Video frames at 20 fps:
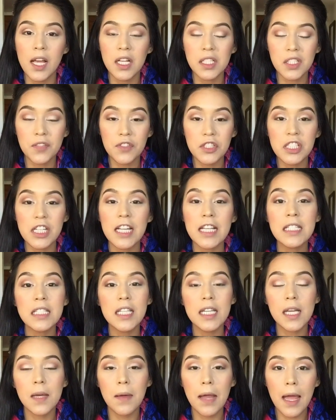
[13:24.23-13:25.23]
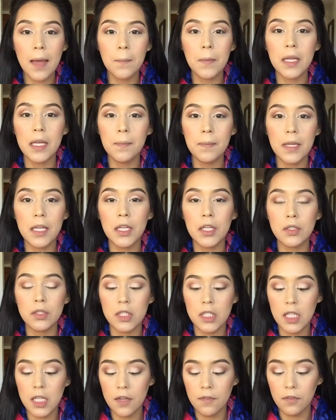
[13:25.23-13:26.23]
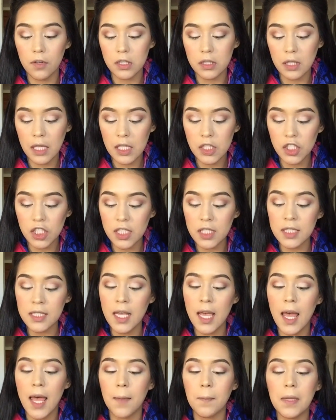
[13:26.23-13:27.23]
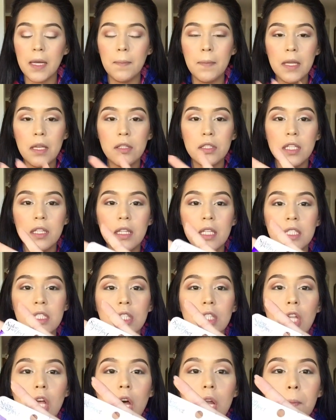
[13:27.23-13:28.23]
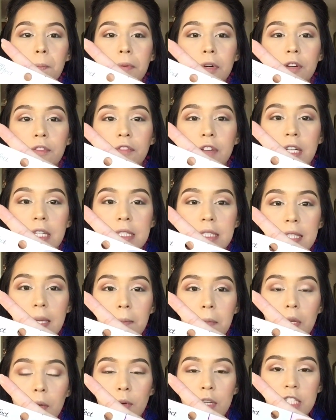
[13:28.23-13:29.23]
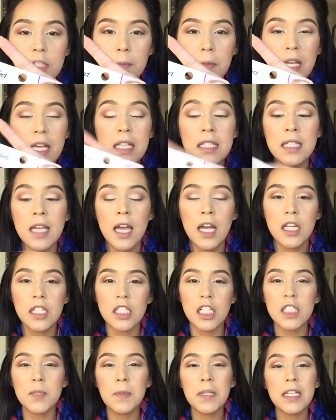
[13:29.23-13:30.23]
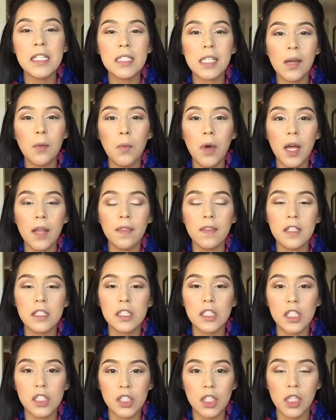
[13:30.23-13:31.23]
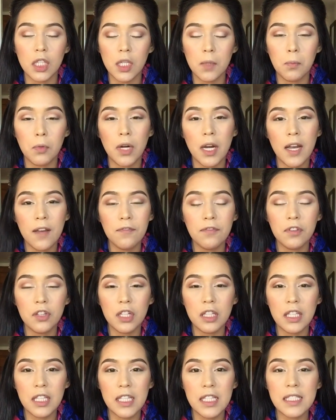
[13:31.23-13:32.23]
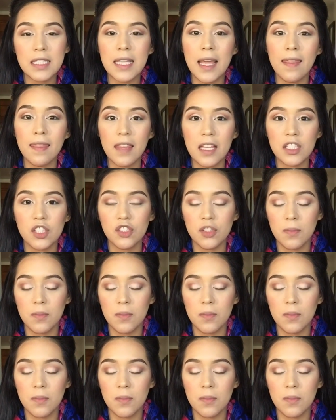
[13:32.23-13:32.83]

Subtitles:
So for today's look, I am going to be using false lashes. I'm going to be using the Salon Perfect Demi Whispies just because I want this look to look more effortless and less